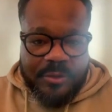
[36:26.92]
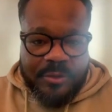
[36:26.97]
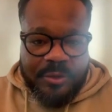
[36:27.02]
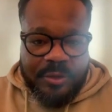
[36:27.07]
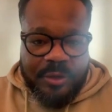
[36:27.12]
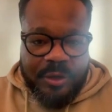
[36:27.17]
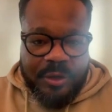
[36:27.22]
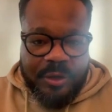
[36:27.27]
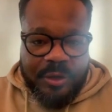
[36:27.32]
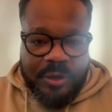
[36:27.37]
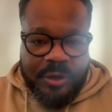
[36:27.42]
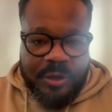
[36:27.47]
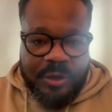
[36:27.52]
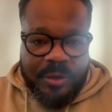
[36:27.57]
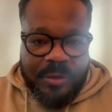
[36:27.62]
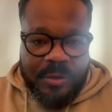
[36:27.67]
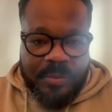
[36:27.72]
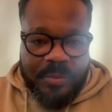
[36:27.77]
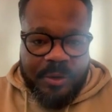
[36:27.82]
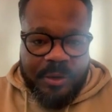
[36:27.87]
to
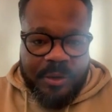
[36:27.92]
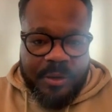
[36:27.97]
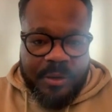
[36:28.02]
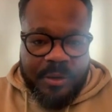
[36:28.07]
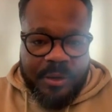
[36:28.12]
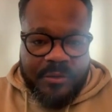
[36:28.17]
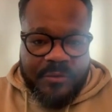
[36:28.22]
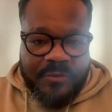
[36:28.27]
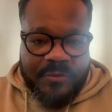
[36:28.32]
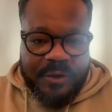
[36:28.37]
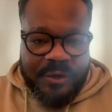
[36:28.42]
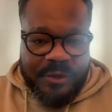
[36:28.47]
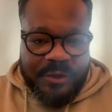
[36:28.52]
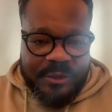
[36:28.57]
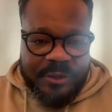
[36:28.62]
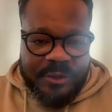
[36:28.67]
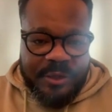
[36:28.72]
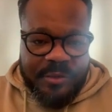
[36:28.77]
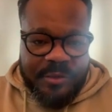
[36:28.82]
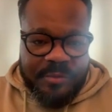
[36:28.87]
uh, play against
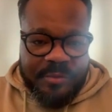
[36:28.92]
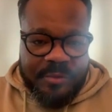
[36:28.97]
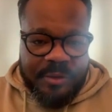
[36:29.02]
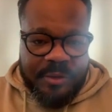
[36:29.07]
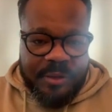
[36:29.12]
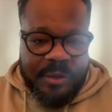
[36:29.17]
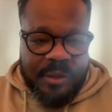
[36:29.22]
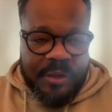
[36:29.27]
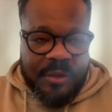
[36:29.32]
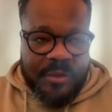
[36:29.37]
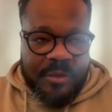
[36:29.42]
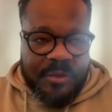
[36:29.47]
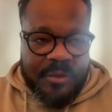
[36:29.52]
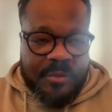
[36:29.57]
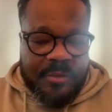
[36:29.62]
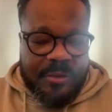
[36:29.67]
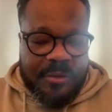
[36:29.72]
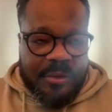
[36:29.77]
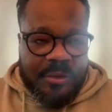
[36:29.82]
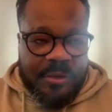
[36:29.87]
French team and
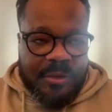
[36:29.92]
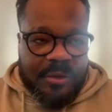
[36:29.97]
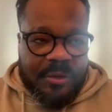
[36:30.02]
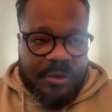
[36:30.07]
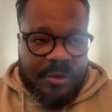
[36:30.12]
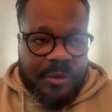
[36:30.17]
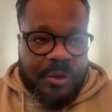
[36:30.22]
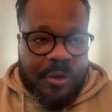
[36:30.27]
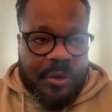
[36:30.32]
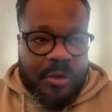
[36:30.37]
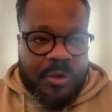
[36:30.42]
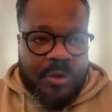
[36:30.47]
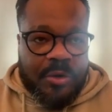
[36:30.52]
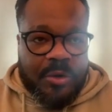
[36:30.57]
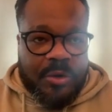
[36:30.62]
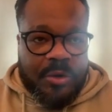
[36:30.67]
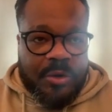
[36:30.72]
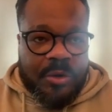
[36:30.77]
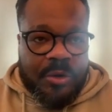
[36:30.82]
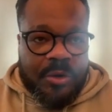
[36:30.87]
uh, you
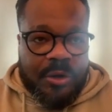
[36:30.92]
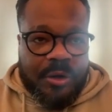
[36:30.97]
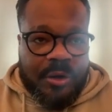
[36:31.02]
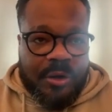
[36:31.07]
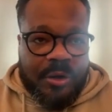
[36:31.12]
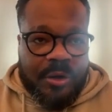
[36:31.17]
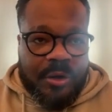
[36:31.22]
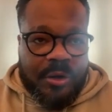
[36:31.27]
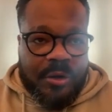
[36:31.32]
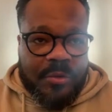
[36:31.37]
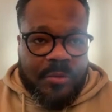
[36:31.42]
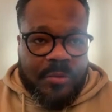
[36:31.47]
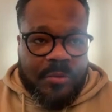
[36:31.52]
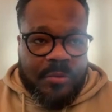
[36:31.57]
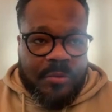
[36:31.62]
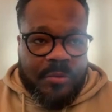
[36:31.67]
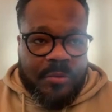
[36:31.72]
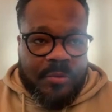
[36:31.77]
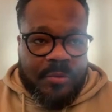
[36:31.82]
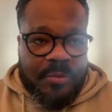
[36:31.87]
know
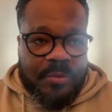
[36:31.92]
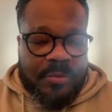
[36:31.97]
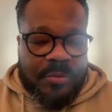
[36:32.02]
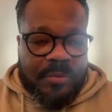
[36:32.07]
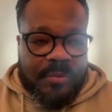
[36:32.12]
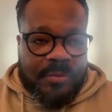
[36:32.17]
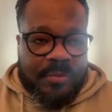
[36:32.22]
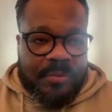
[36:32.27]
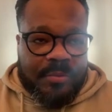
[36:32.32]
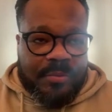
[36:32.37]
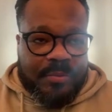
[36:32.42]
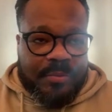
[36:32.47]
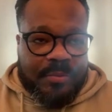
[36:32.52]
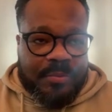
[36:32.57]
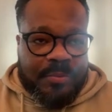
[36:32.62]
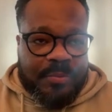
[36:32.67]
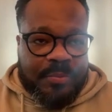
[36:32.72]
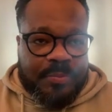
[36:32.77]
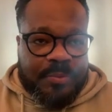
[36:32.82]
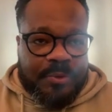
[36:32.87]
um,
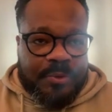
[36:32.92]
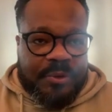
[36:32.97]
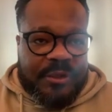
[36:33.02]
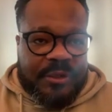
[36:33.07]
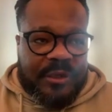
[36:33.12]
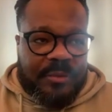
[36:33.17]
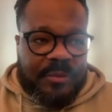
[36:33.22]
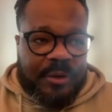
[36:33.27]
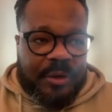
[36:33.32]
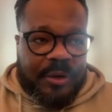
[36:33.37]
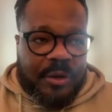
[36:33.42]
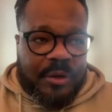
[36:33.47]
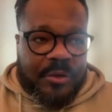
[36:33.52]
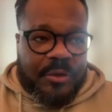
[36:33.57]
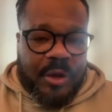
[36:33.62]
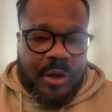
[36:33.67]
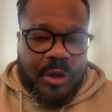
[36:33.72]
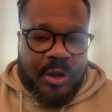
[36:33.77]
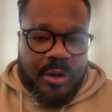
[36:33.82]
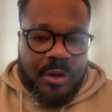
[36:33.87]
put him
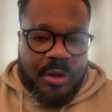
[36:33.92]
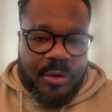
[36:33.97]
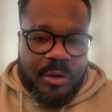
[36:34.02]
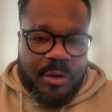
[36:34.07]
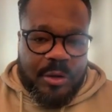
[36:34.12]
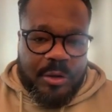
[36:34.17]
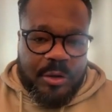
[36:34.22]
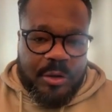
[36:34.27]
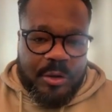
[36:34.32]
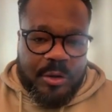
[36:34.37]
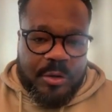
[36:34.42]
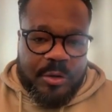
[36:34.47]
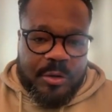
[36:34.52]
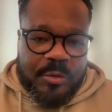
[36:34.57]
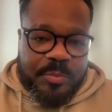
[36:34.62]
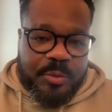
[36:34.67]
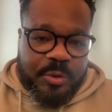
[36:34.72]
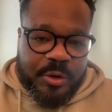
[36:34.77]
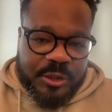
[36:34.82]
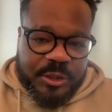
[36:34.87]
under uh, uh,
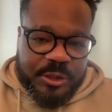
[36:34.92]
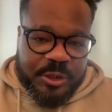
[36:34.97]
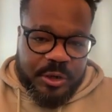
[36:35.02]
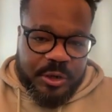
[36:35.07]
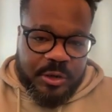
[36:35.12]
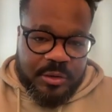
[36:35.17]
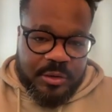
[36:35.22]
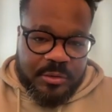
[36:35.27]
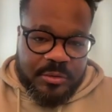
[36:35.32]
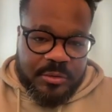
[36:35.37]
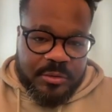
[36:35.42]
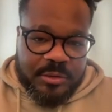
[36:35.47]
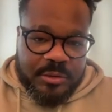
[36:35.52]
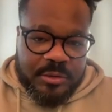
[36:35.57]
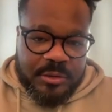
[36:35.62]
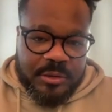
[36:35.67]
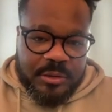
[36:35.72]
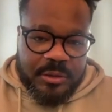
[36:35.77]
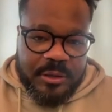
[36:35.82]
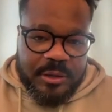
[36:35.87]
pressure
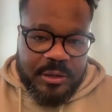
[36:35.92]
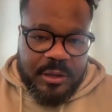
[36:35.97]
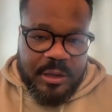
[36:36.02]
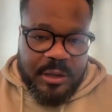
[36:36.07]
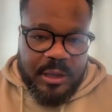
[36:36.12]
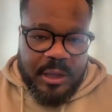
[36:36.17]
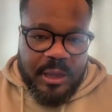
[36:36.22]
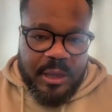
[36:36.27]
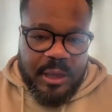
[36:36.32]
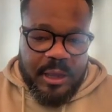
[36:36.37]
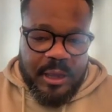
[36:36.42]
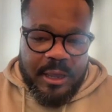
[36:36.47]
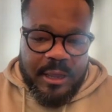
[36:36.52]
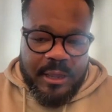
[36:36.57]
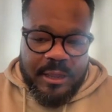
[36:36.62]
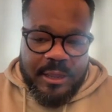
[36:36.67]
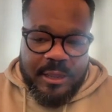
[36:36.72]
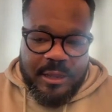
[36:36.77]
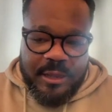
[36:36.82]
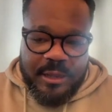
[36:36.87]

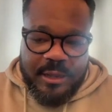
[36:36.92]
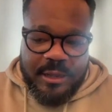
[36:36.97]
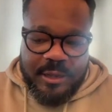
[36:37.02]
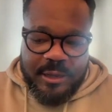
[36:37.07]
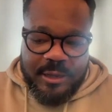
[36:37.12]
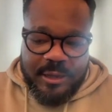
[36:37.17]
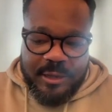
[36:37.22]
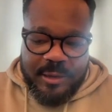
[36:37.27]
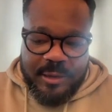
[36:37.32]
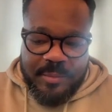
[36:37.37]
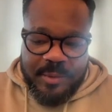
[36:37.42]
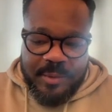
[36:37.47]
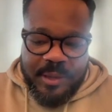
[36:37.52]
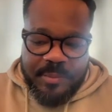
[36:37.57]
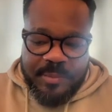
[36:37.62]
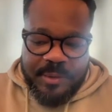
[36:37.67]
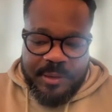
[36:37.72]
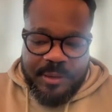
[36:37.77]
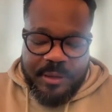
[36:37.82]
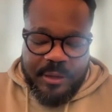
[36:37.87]
and uh,
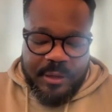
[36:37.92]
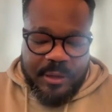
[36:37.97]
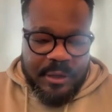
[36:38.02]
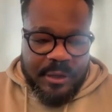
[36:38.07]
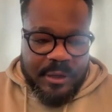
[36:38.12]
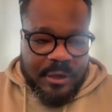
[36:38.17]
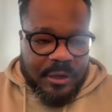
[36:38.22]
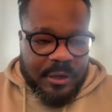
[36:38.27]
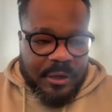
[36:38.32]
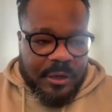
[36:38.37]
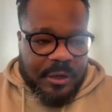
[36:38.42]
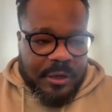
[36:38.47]
maybe